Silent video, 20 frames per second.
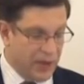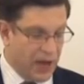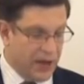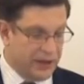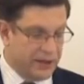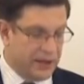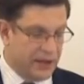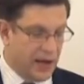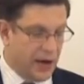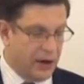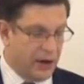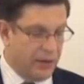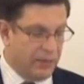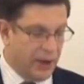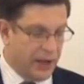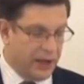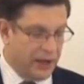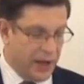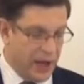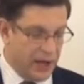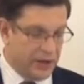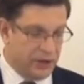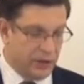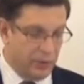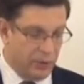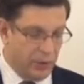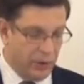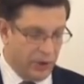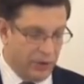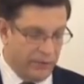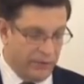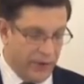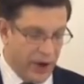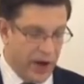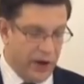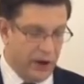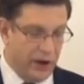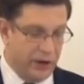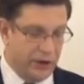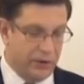started by the National Board of
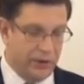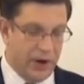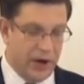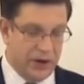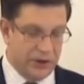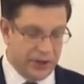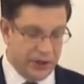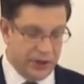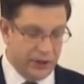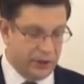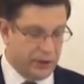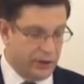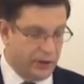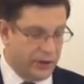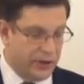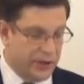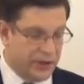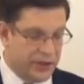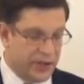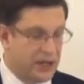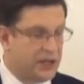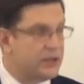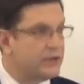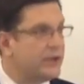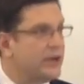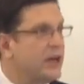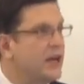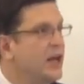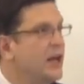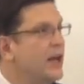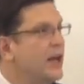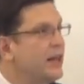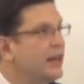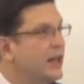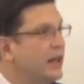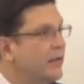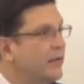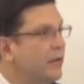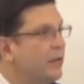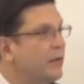Fire Underwriters at the turn of the century.
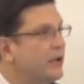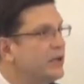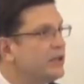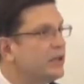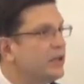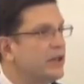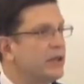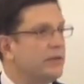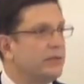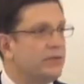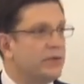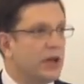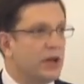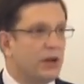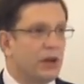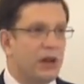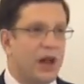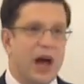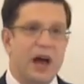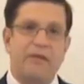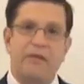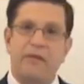They originally did a lot